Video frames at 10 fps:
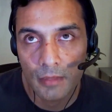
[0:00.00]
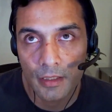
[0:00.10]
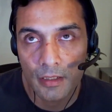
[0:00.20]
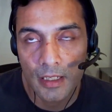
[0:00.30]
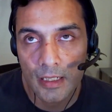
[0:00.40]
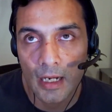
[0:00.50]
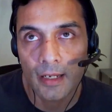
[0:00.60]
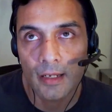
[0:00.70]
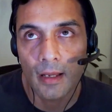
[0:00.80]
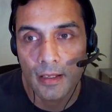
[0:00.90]

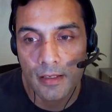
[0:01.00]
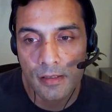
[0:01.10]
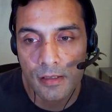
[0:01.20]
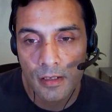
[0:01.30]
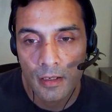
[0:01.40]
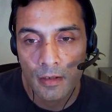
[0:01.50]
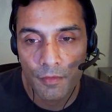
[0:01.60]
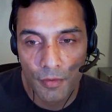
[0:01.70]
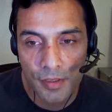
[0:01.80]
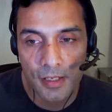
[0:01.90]
guidelines
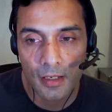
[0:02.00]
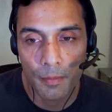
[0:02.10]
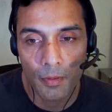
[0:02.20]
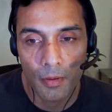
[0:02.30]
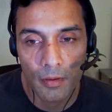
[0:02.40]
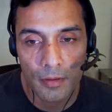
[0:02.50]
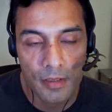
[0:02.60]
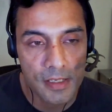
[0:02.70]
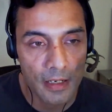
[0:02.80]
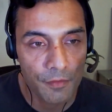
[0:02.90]
for Singapore
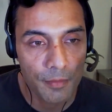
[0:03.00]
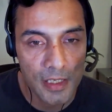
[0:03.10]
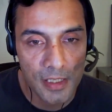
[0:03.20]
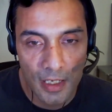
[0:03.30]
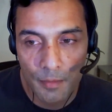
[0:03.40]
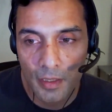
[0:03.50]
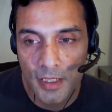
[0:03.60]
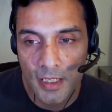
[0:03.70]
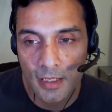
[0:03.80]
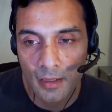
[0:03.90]
and design for
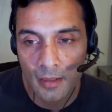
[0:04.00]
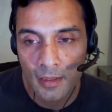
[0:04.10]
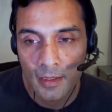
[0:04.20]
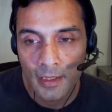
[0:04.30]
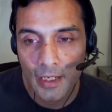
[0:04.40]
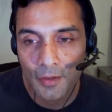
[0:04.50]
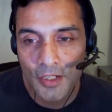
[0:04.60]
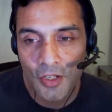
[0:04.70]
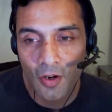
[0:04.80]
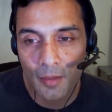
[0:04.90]
maintainability, and
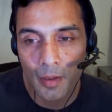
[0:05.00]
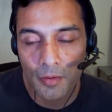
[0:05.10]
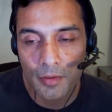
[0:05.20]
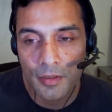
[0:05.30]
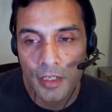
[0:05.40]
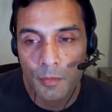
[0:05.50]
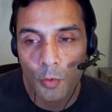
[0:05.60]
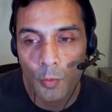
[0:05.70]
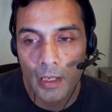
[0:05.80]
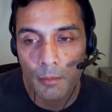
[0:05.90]
they talk about
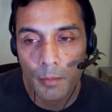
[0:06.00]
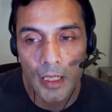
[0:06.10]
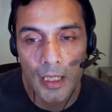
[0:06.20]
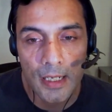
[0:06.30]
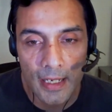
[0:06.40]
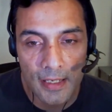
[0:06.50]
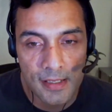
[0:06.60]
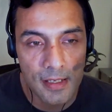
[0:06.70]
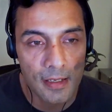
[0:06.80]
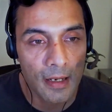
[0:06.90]
removing bird
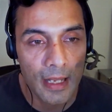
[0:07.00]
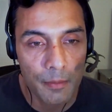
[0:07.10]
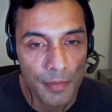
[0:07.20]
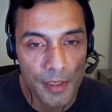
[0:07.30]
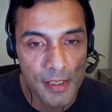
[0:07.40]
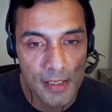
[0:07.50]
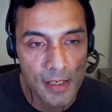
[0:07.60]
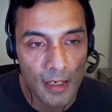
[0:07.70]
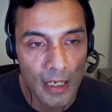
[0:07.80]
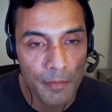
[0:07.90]
nests and climbers as
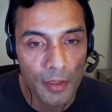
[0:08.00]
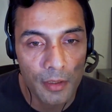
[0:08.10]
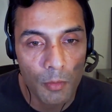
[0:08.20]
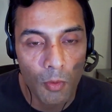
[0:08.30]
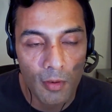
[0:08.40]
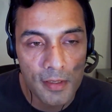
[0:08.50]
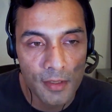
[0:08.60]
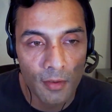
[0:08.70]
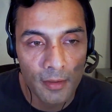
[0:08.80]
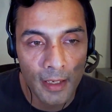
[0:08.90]
they're climbing on the walls
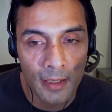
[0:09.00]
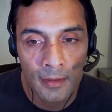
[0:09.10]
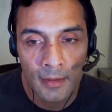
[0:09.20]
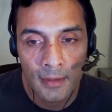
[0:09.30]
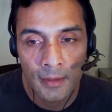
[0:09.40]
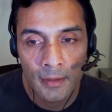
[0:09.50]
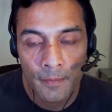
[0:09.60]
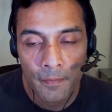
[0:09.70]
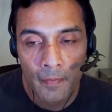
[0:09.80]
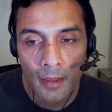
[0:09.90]
and all that.
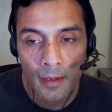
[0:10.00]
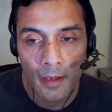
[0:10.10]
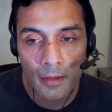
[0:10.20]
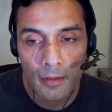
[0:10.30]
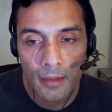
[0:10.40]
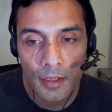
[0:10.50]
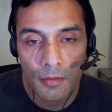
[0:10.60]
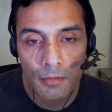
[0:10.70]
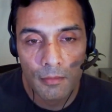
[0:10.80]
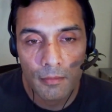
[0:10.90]
And
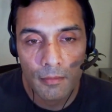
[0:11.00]
the